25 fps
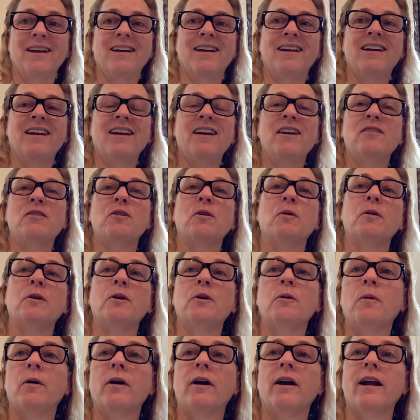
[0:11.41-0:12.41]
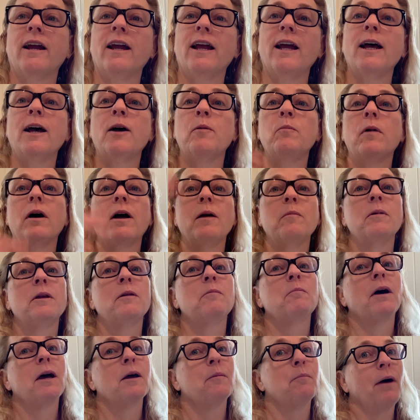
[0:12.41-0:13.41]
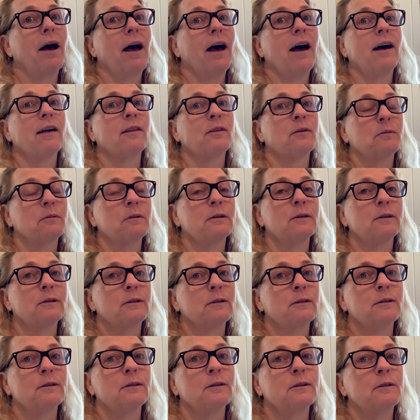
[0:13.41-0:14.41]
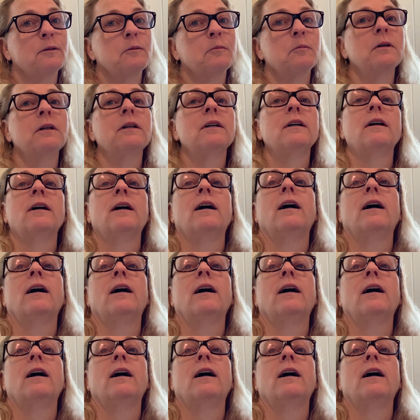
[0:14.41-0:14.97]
if you're wondering where I am, I'm in my bathroom.